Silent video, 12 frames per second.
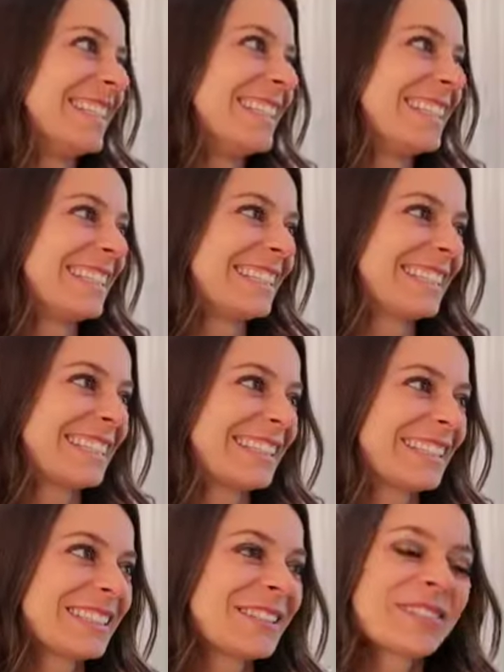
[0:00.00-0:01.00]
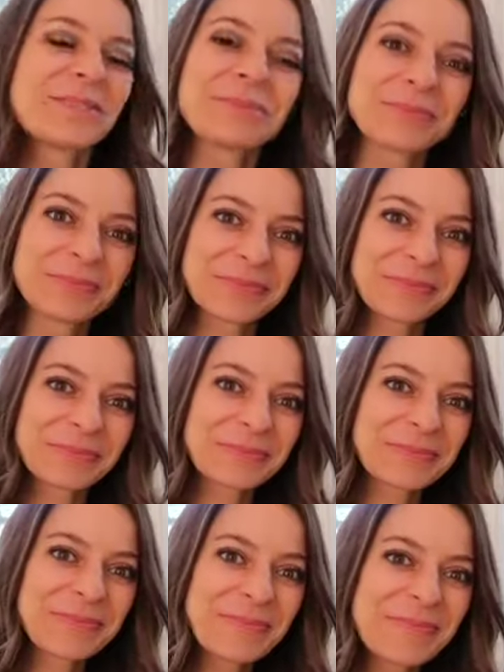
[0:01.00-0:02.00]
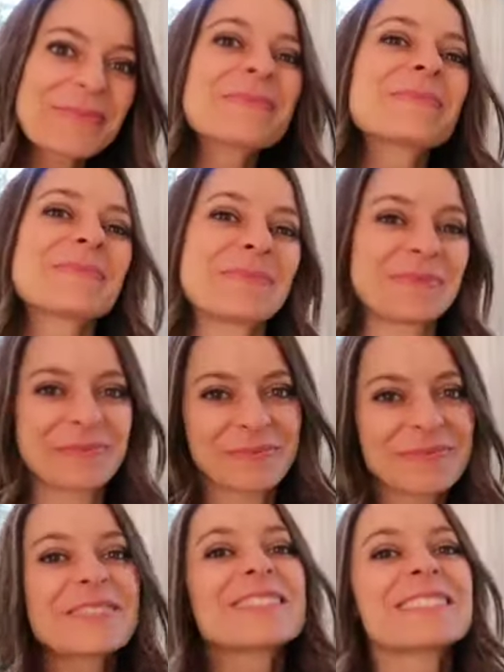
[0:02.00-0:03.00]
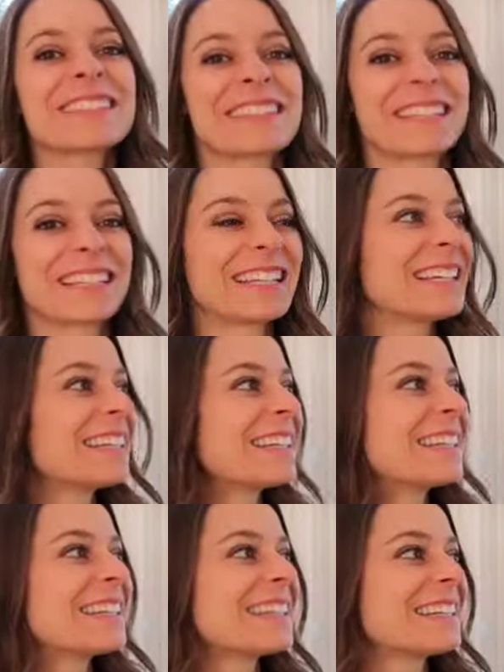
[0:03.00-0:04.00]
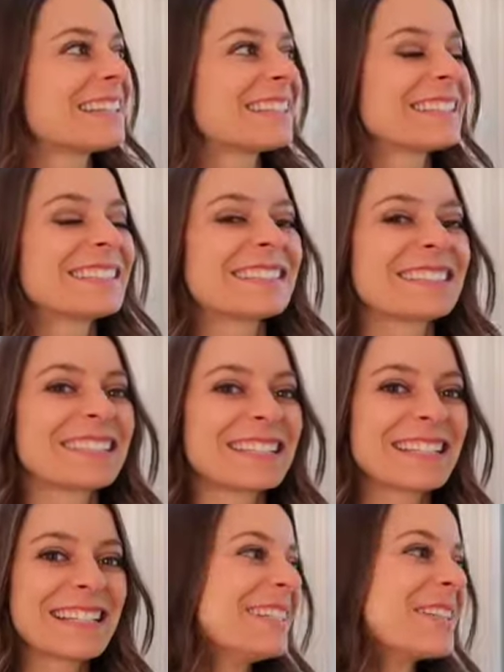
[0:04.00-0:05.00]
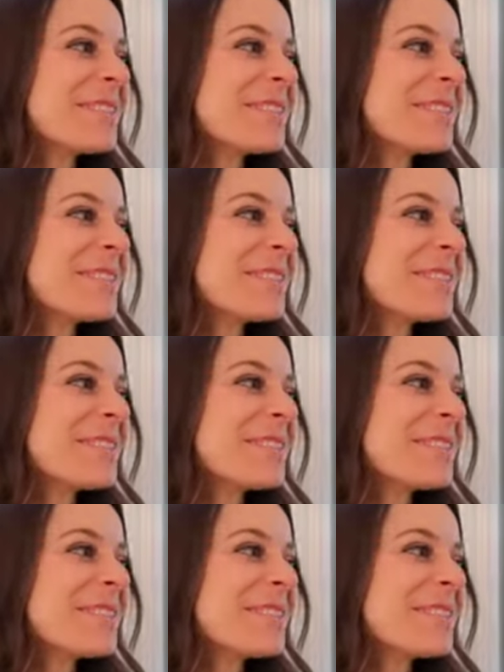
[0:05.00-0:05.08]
[no speech]